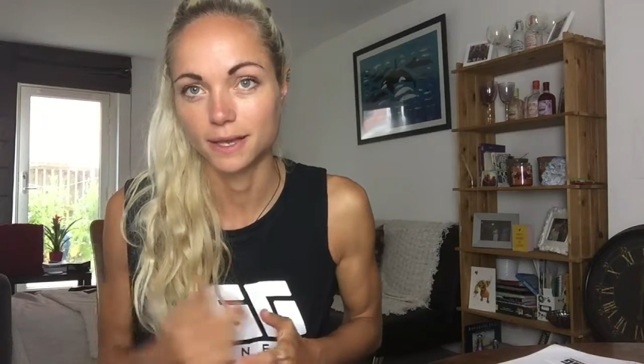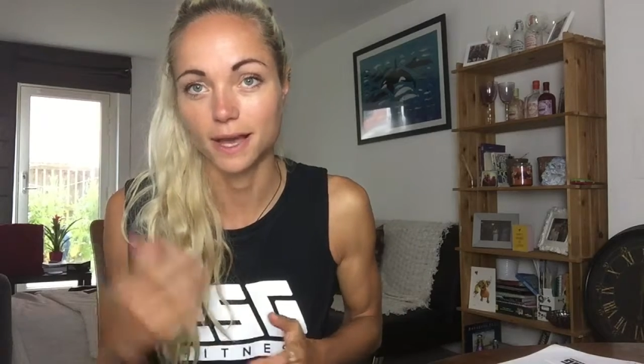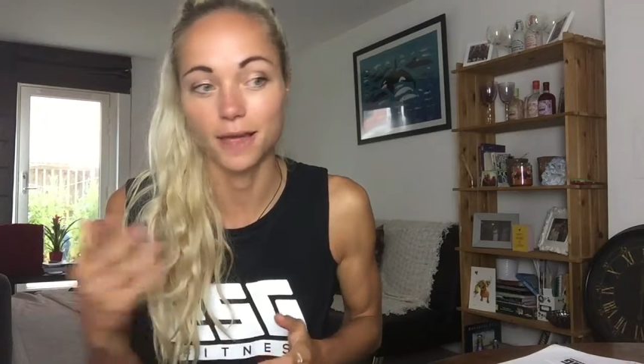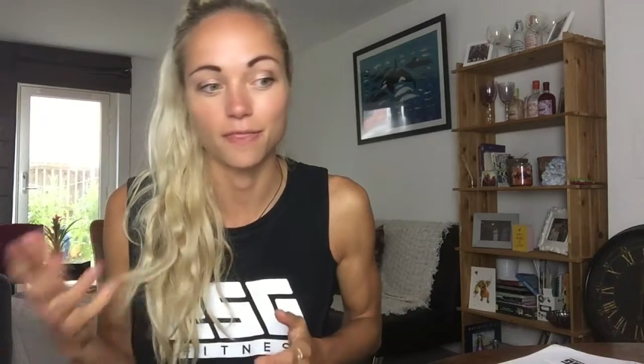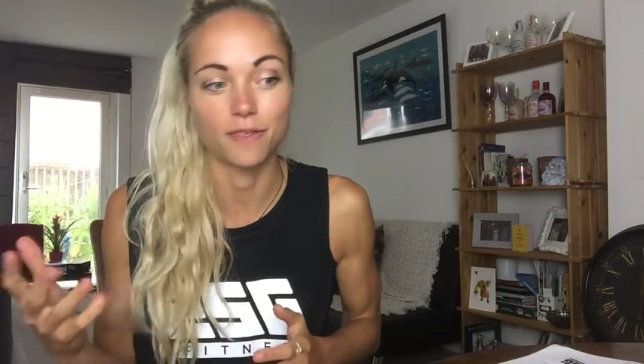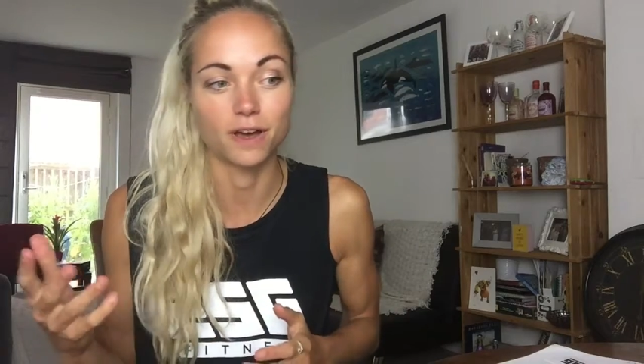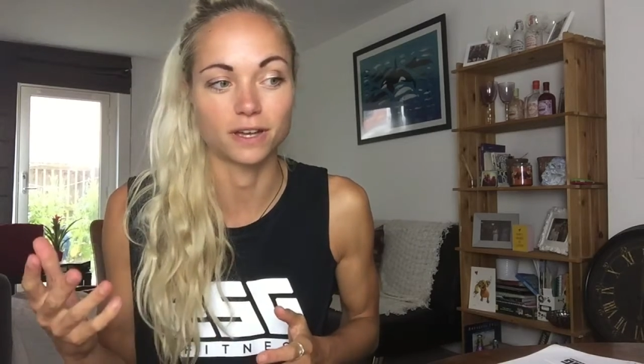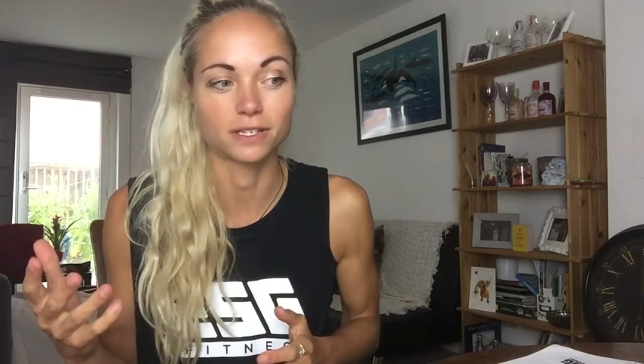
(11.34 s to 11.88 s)

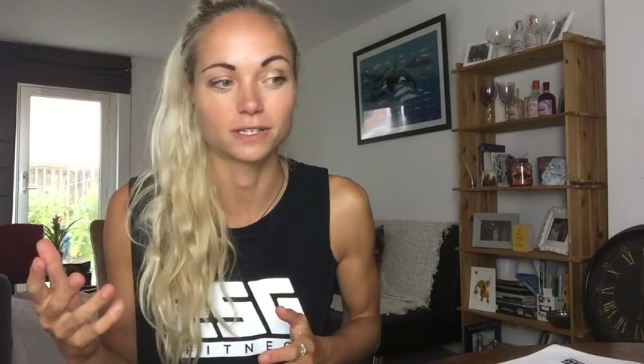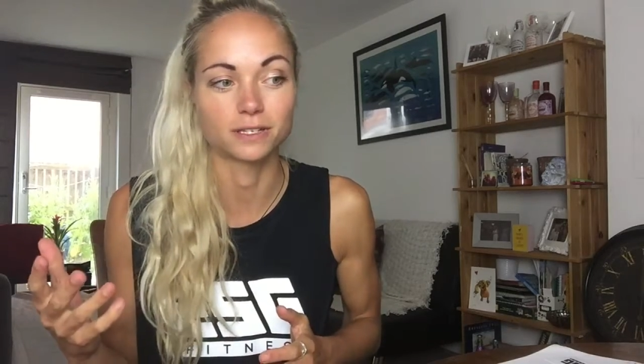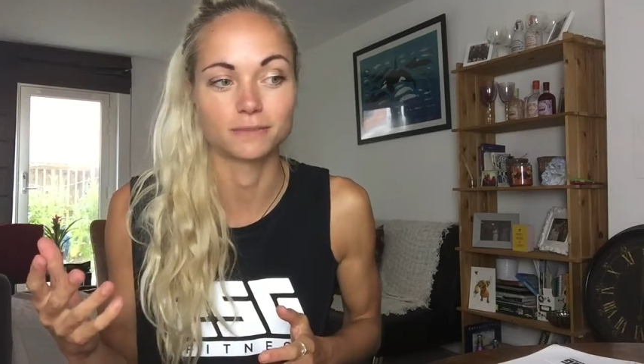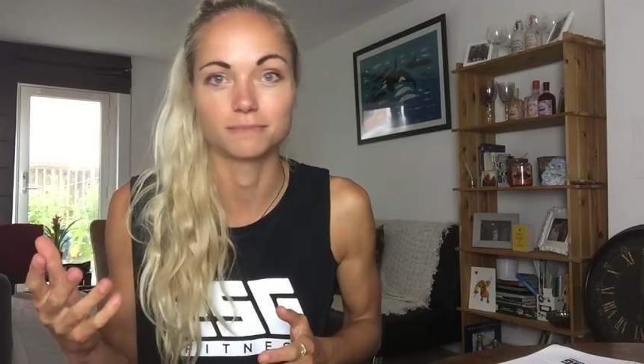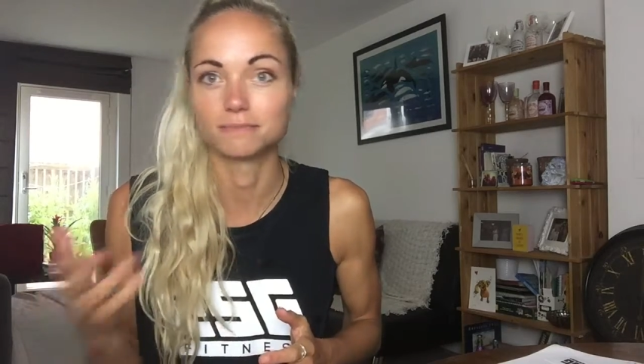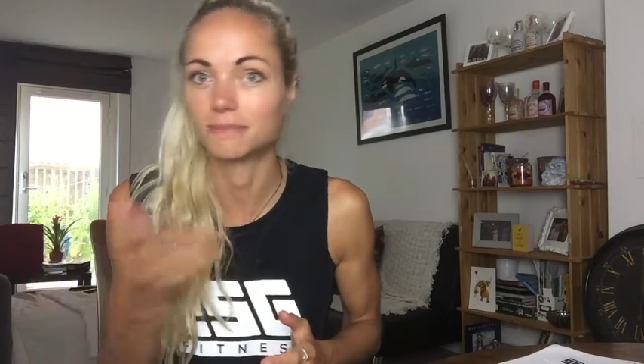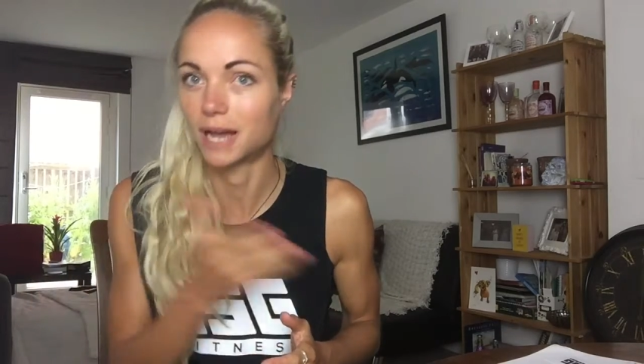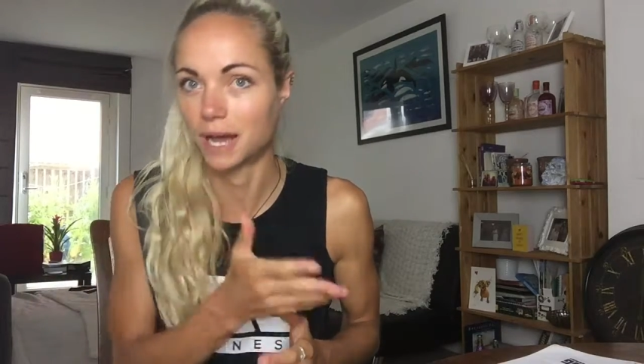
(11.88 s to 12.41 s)
and thus
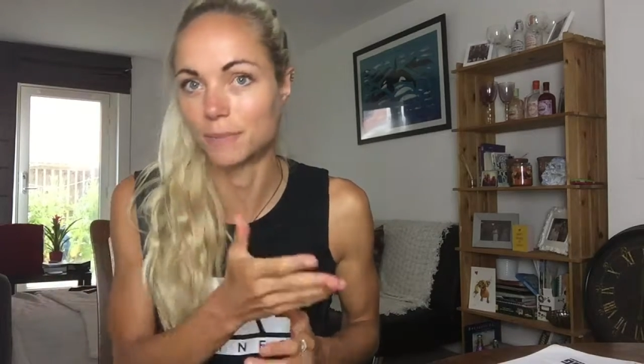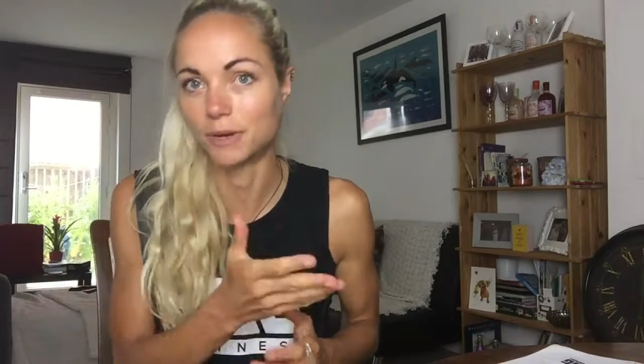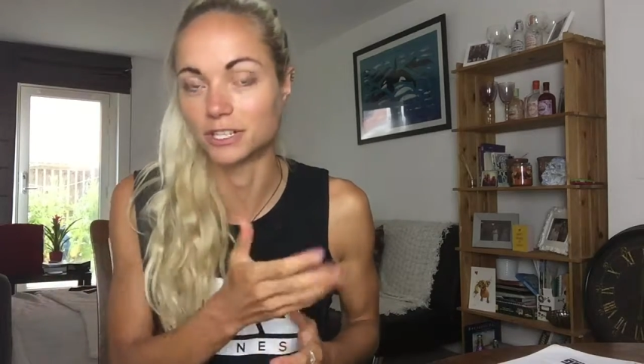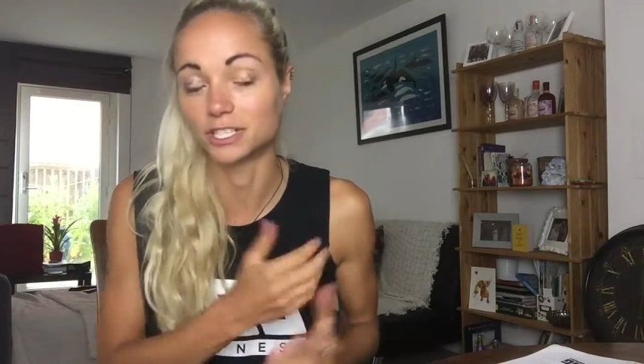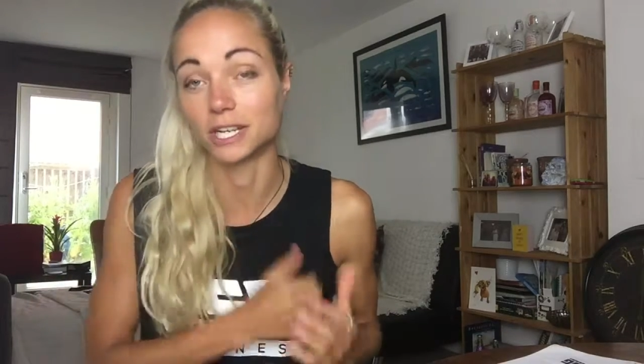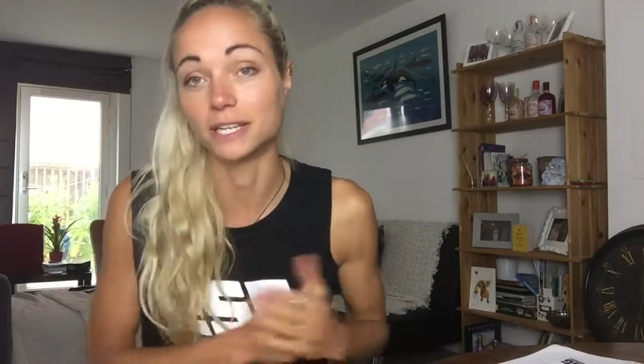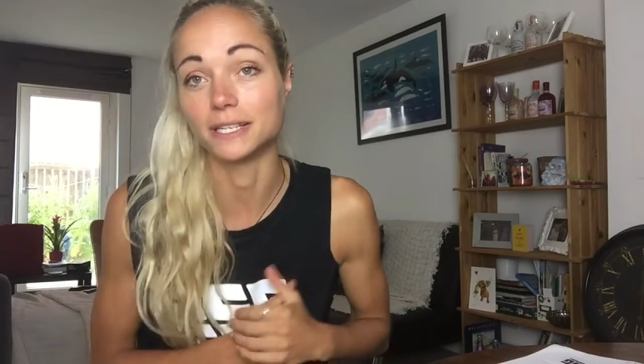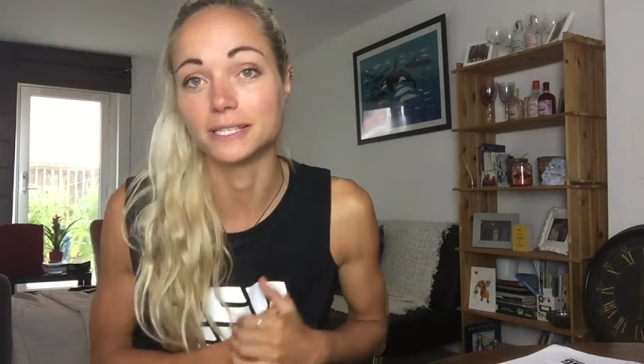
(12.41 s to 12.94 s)
how
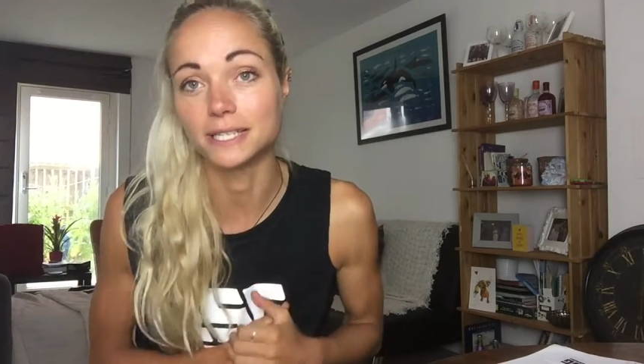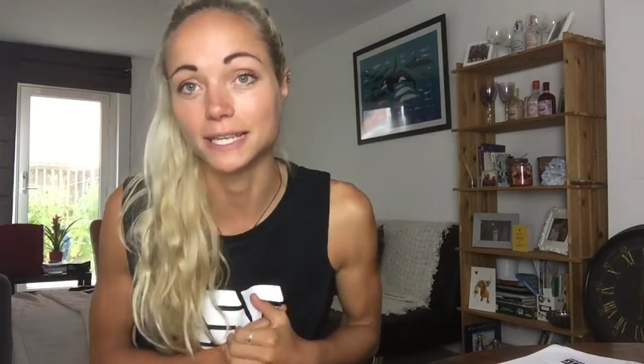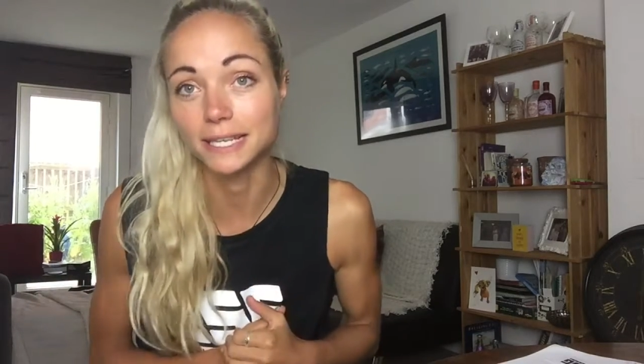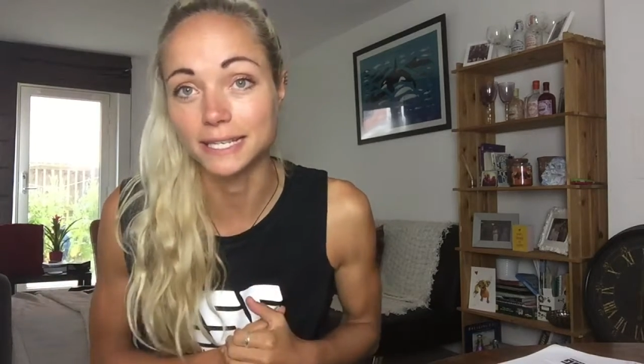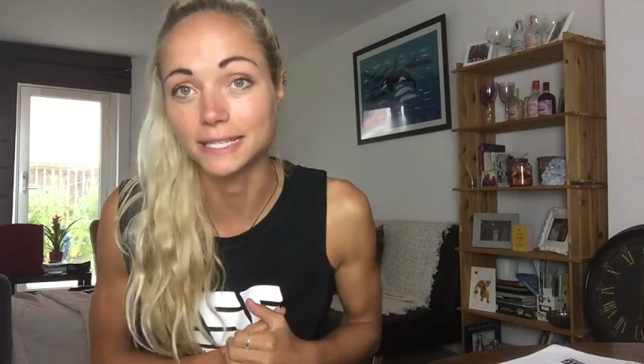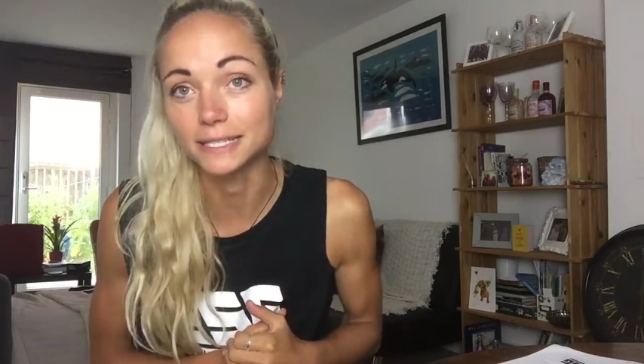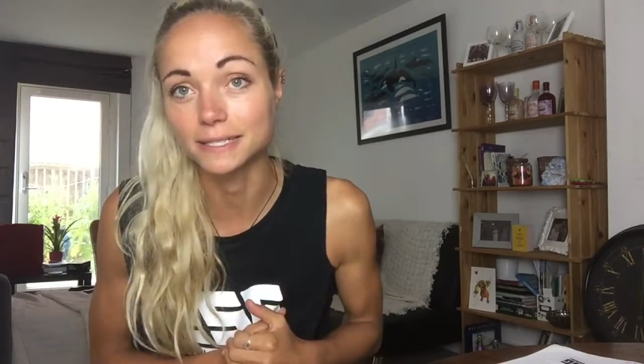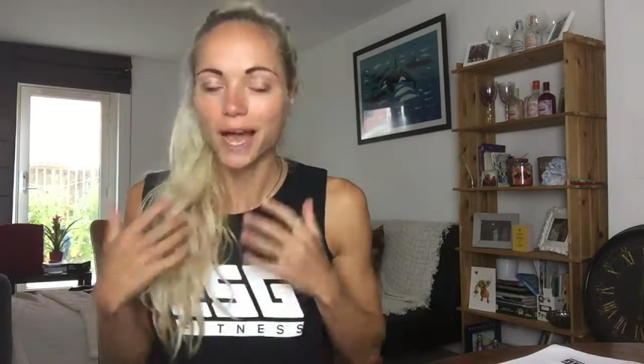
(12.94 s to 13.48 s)
much I need to eat?